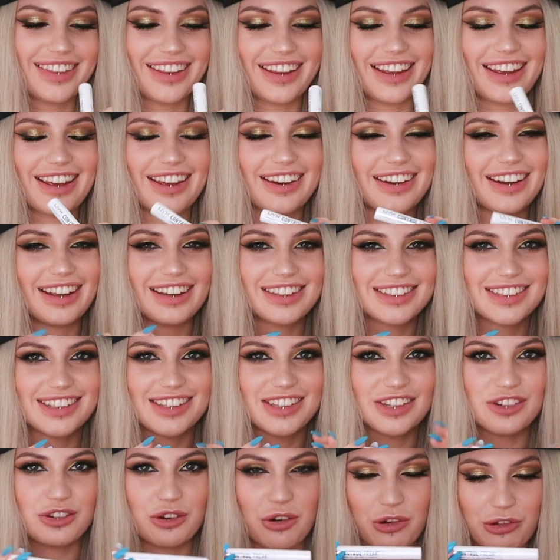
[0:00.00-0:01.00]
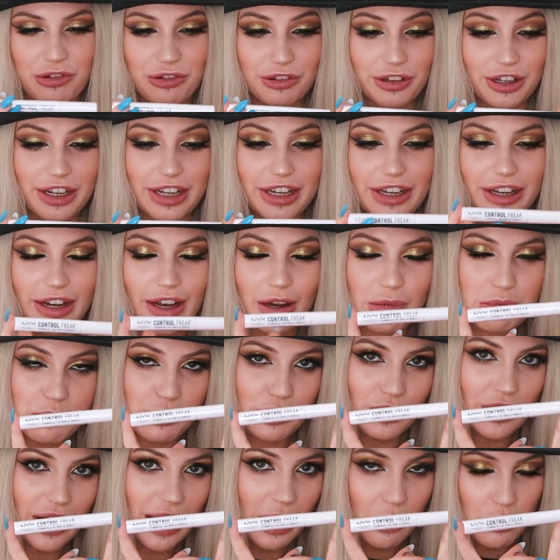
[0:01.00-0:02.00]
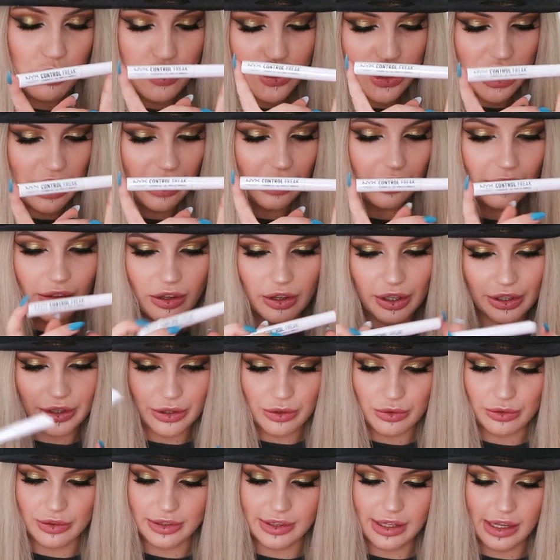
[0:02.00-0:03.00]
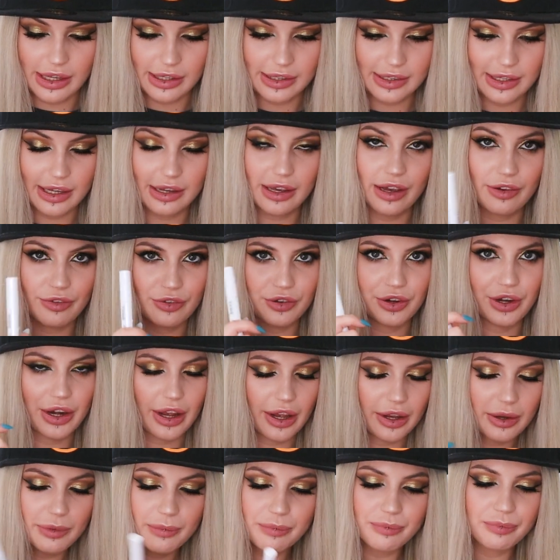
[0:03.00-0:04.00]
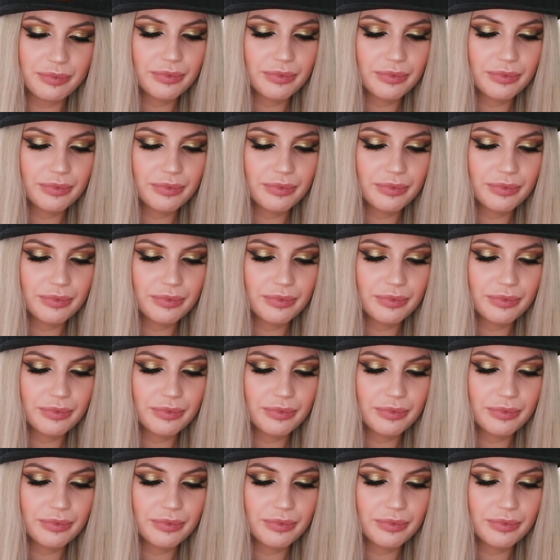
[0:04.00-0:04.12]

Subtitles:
the NYX Control Freak Brow Gel. I use this every day.